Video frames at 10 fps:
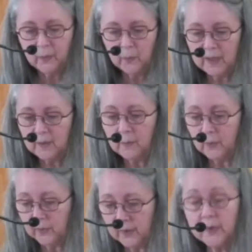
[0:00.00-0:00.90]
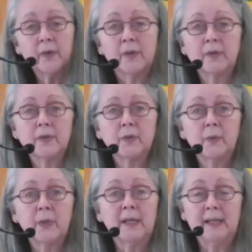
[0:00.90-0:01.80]
what more
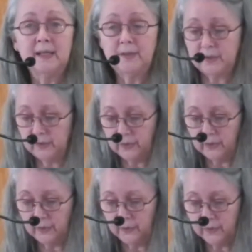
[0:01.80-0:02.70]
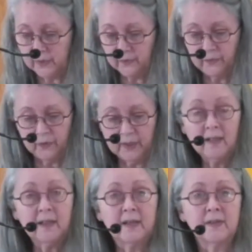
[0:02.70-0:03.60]
do we need to do to
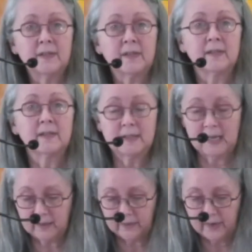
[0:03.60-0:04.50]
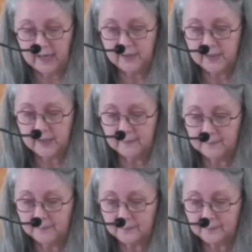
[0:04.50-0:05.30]
fully live into this declaration?